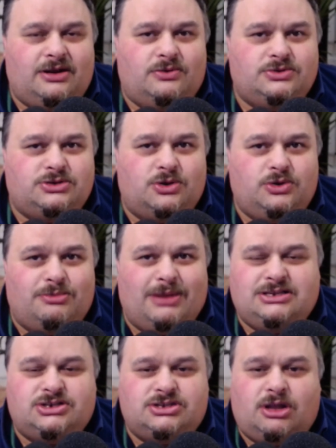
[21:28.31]
so you
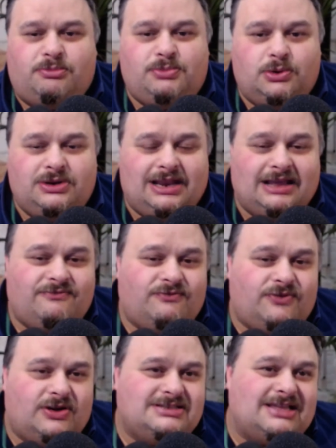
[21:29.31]
might just upload it. Like,
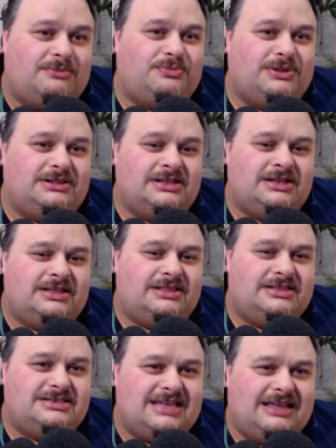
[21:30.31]
for example,
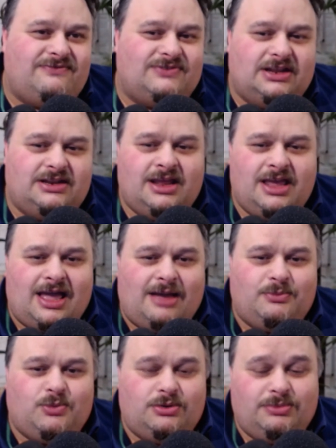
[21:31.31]
this evening,
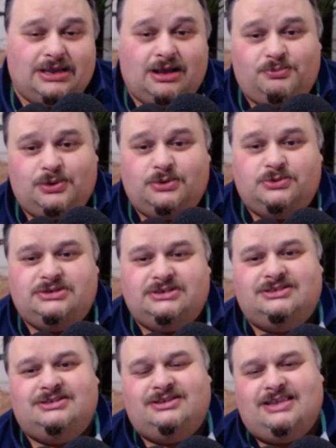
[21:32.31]
I'm going to be
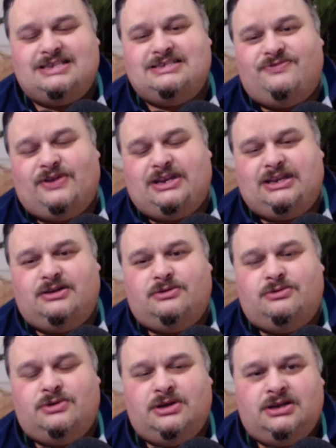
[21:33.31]
uploading this
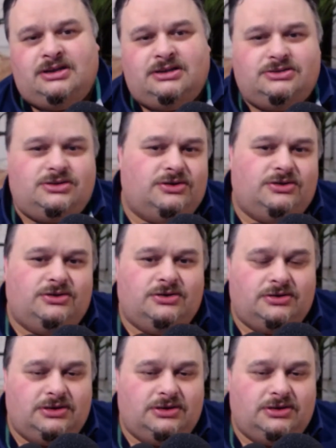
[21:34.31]
video to,